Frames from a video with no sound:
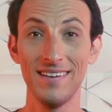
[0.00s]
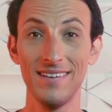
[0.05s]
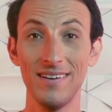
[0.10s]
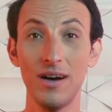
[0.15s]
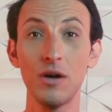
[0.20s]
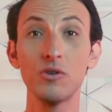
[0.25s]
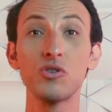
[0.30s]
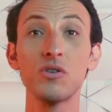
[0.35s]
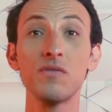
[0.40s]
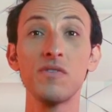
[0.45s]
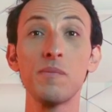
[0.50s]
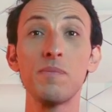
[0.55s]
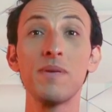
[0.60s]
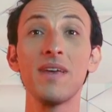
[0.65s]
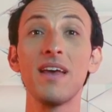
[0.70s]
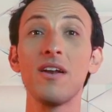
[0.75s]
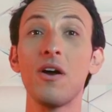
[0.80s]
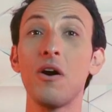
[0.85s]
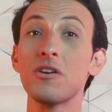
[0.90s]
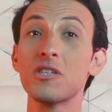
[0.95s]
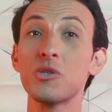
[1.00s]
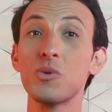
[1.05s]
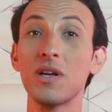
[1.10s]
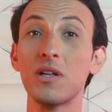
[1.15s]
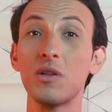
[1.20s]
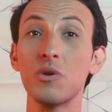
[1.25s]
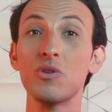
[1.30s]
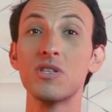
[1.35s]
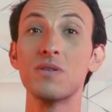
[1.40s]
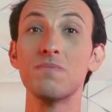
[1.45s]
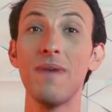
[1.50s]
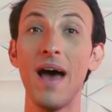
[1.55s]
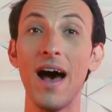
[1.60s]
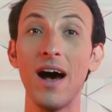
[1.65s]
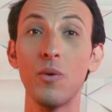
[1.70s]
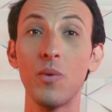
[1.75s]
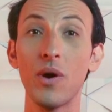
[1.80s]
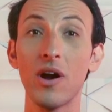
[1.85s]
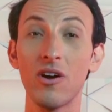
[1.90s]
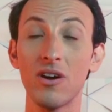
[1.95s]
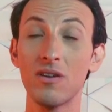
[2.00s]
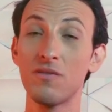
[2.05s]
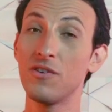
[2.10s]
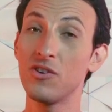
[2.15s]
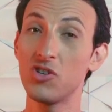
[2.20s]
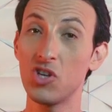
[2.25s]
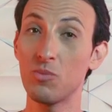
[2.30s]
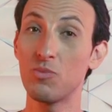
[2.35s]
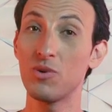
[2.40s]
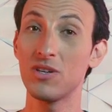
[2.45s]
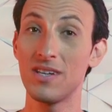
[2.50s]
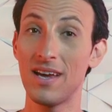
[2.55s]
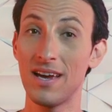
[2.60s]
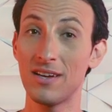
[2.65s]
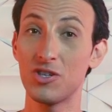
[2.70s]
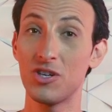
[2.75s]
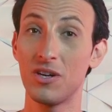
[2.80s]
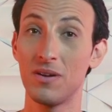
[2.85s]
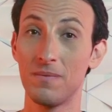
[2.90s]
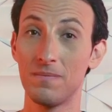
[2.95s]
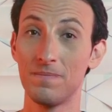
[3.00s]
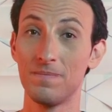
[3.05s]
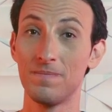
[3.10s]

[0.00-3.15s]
UltraVPN also includes malware and phishing protection.